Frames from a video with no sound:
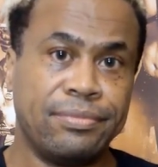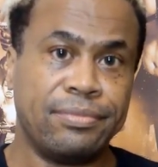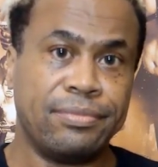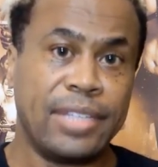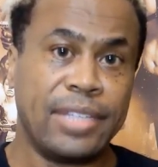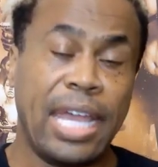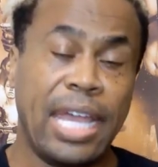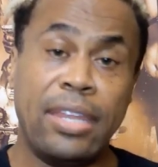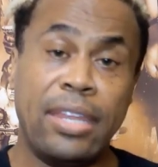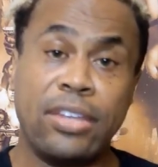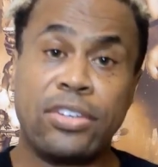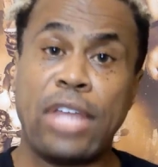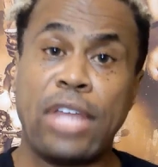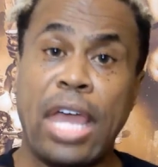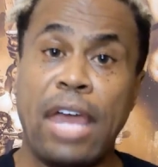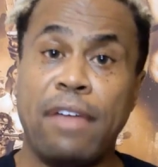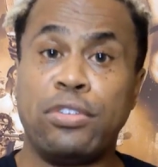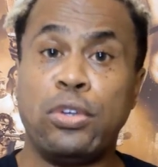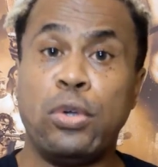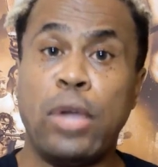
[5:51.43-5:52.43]
And this is how
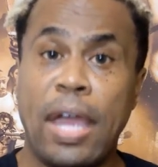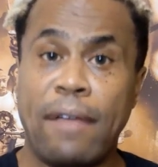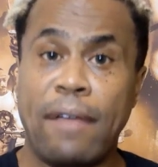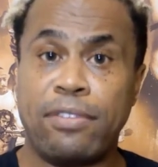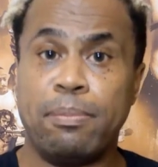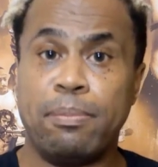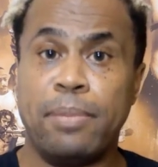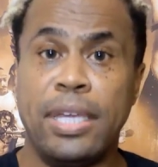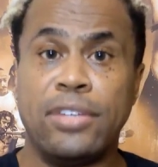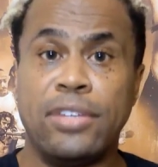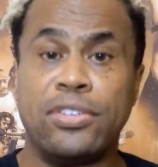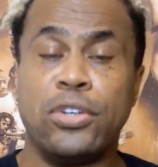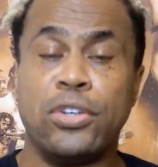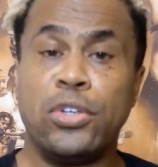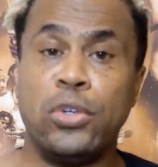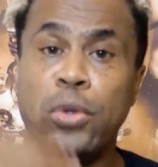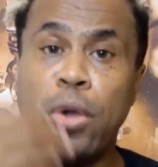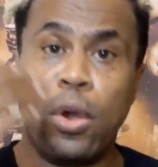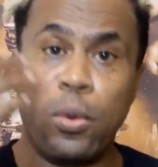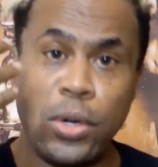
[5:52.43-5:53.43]
you have to be, so you
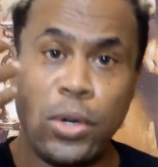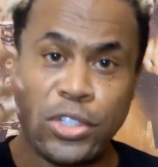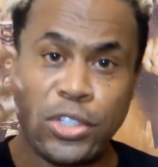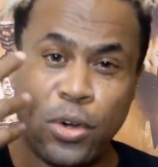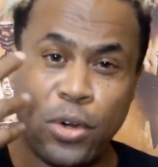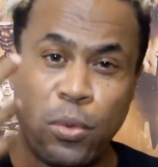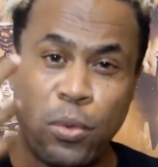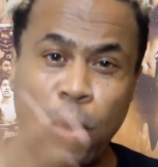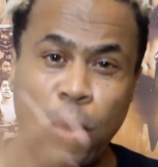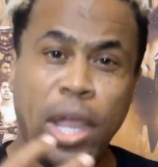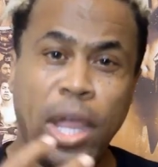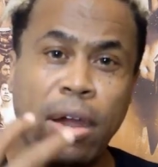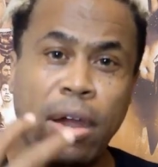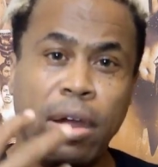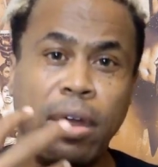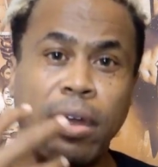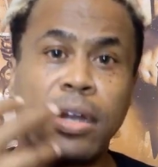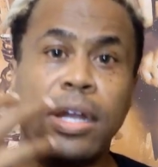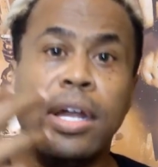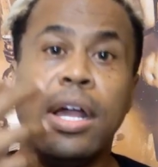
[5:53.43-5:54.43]
always are
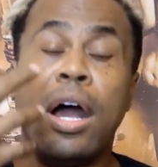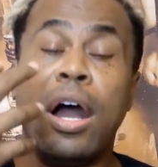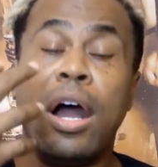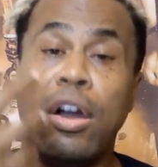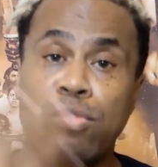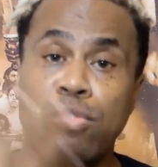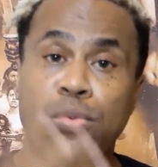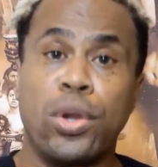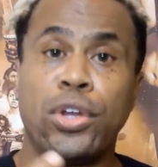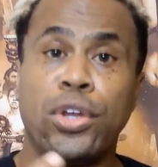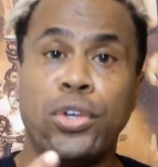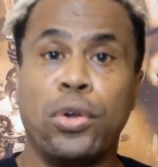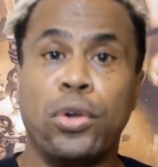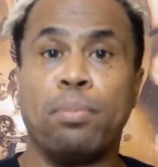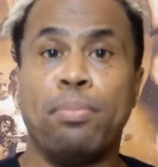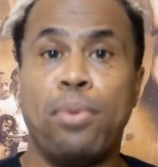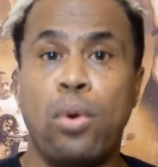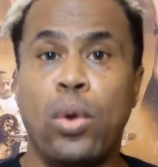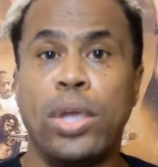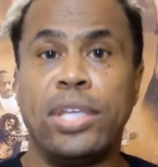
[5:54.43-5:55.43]
aware of where you're
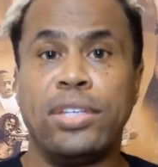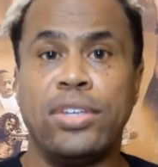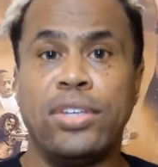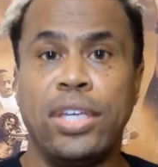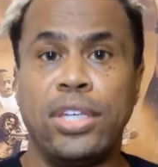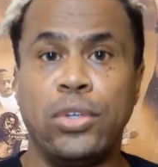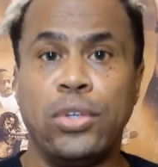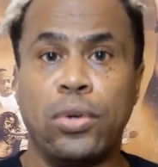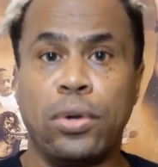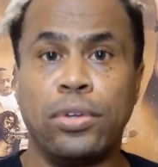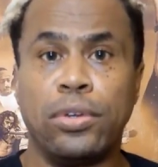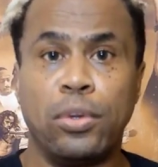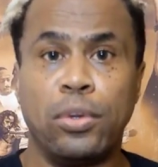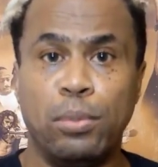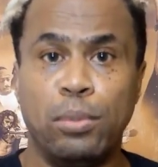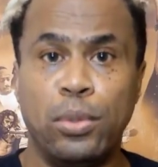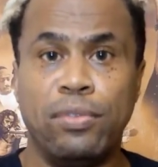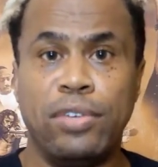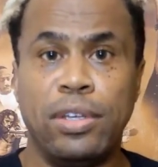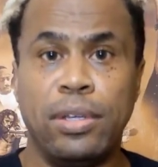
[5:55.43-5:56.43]
pointing your, your
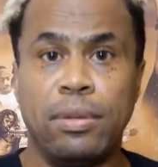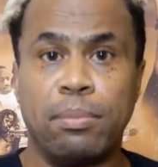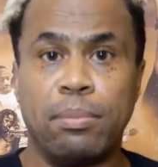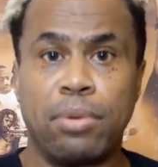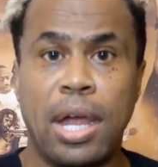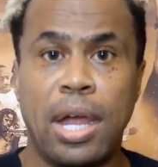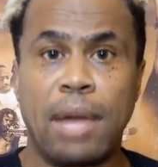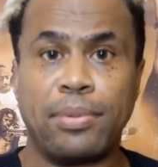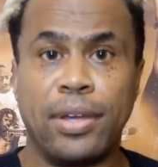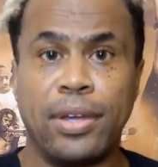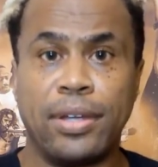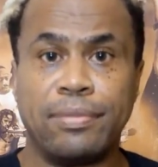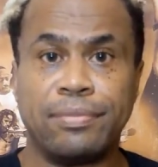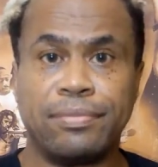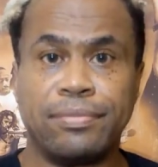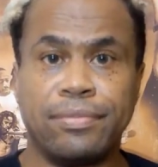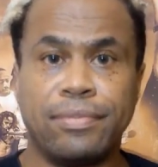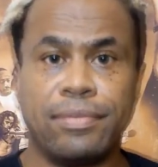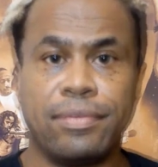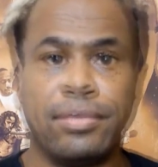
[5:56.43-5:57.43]
movie prop gun.
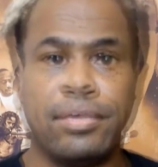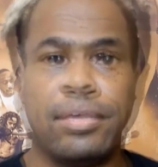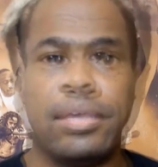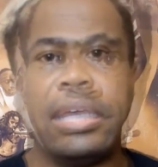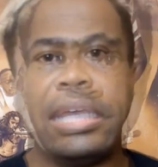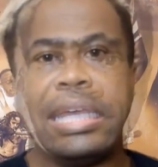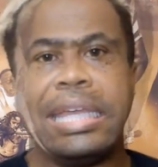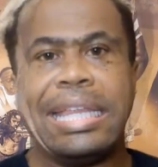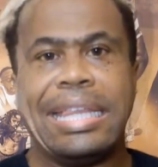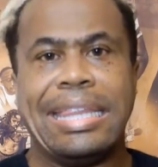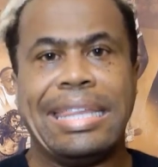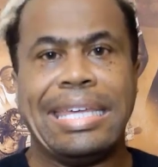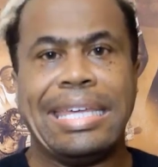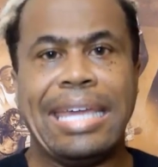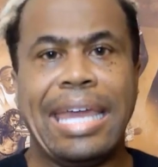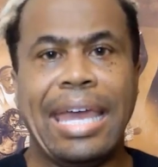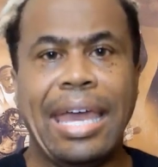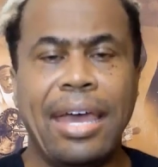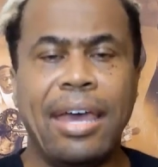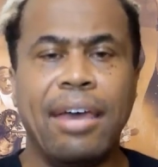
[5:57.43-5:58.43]
The
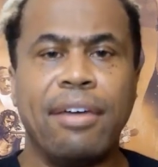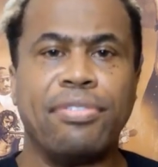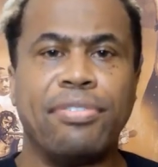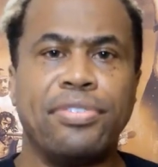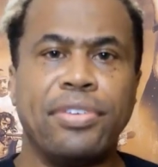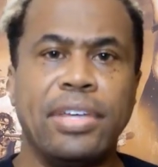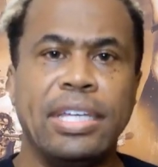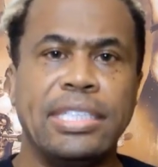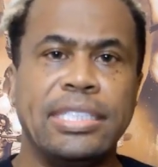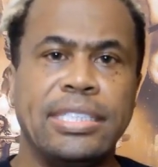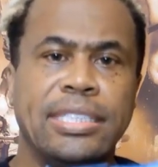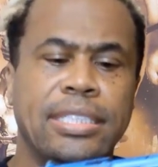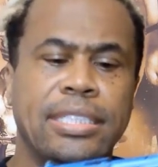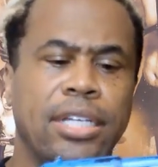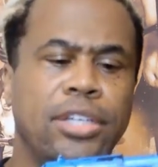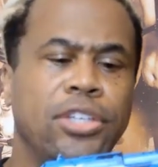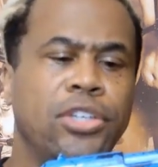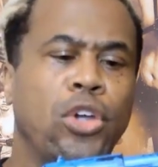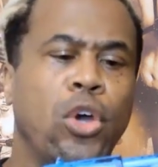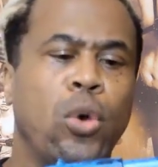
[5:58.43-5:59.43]
F is
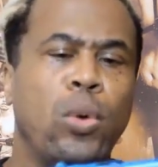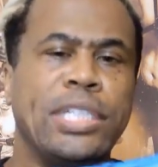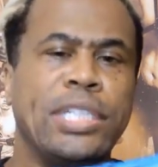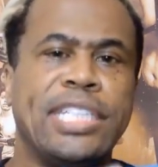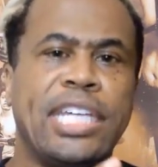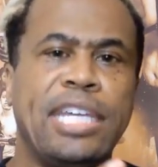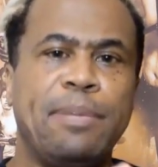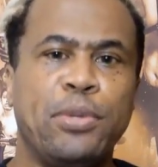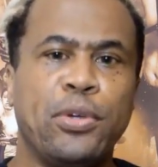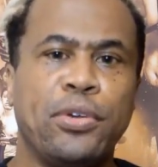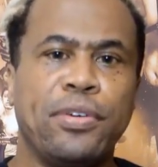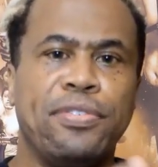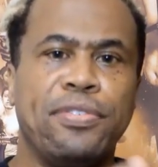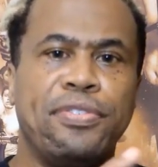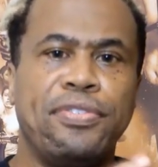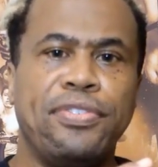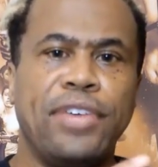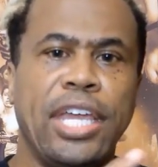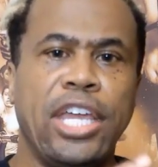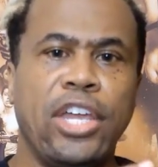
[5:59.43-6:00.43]
you always keep your
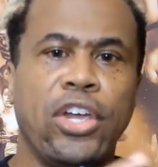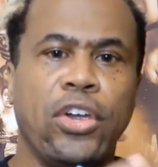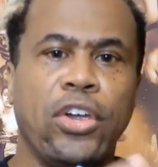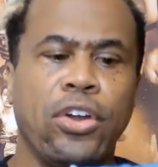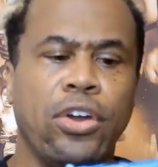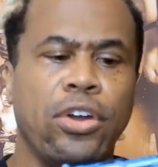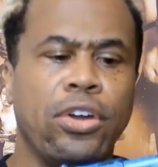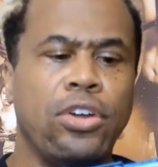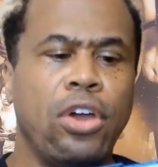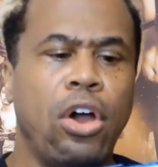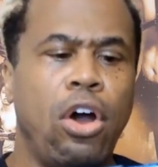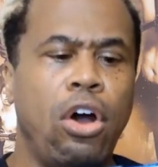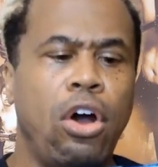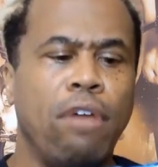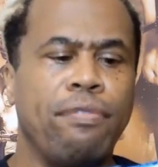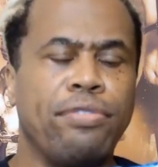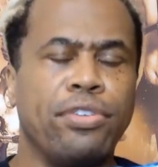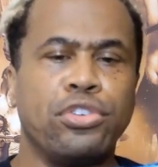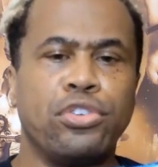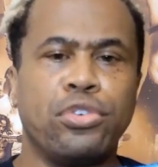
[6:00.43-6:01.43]
finger off
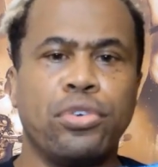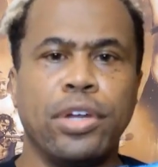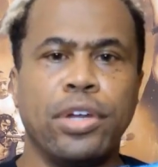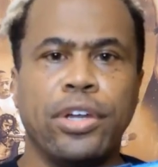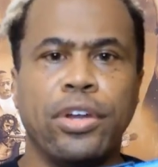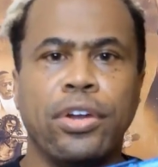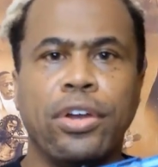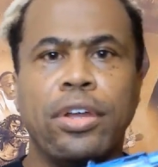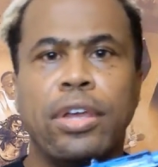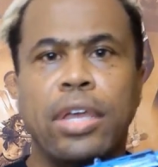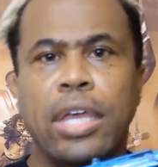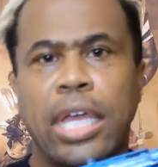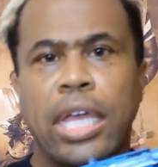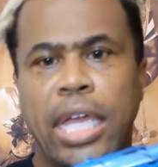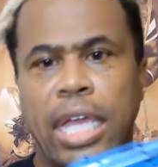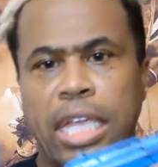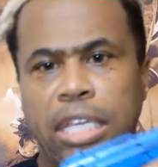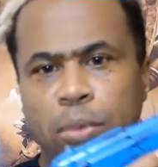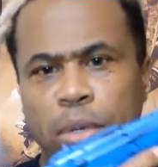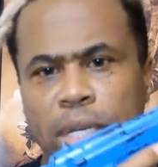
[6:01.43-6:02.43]
the trigger and
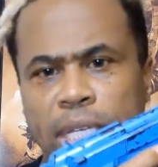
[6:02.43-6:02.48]
you wanna